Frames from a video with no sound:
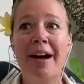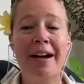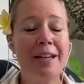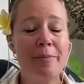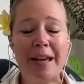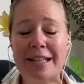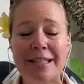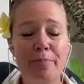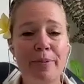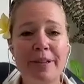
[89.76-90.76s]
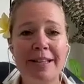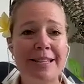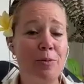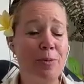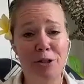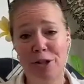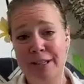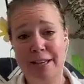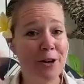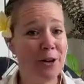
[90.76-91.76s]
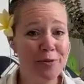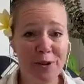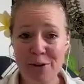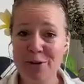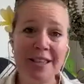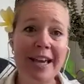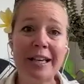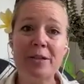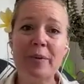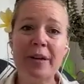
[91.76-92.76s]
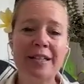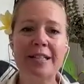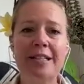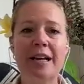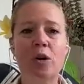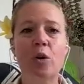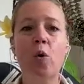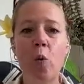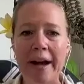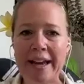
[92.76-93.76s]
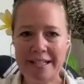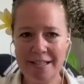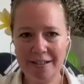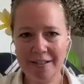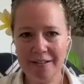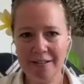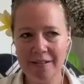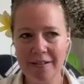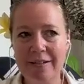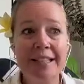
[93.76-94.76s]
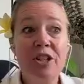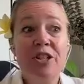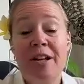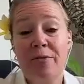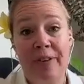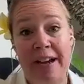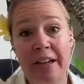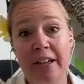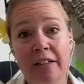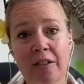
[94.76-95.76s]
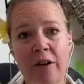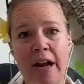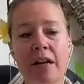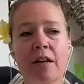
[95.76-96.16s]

not going to make it simple and say, well, just get over those things because it's not quite, that's just not fair, right?